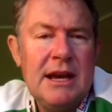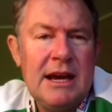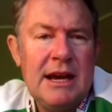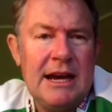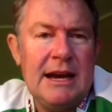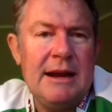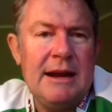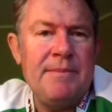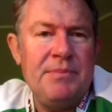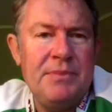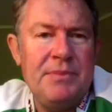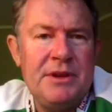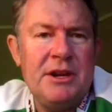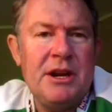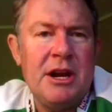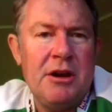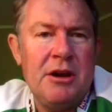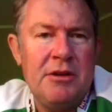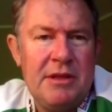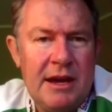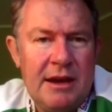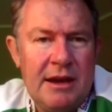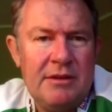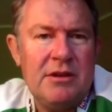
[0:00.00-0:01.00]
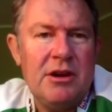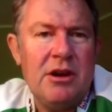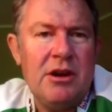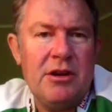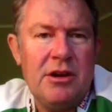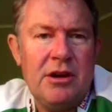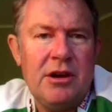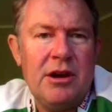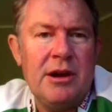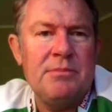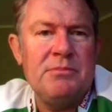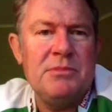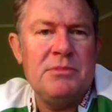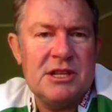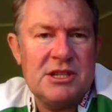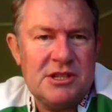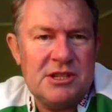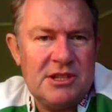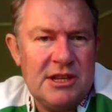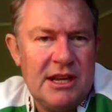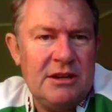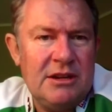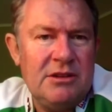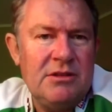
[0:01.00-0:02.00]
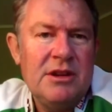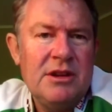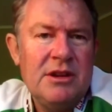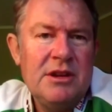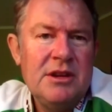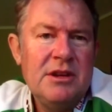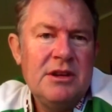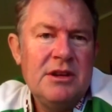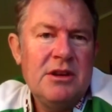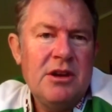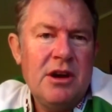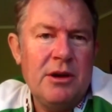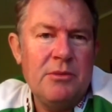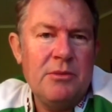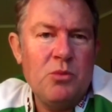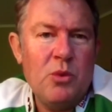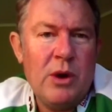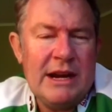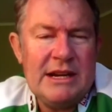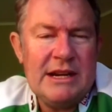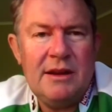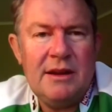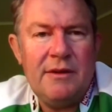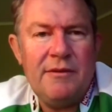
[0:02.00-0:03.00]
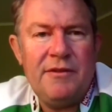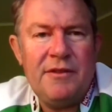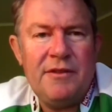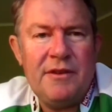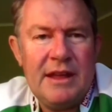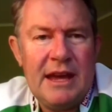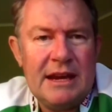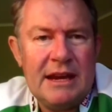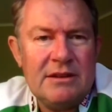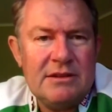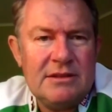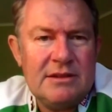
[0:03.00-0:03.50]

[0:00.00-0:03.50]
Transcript: I'm listening. I'm waiting for that